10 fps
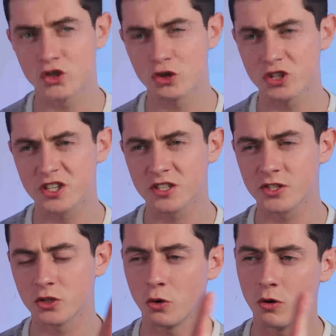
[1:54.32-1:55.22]
just
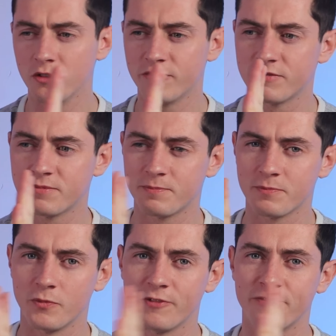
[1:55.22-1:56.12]
sort of
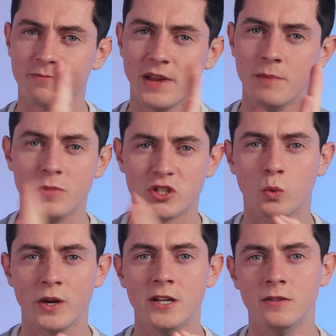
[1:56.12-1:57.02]
in
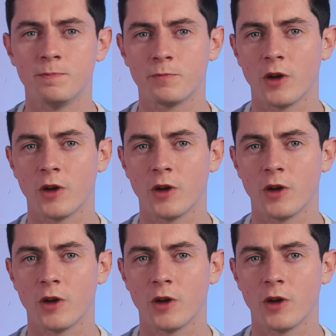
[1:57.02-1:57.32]
between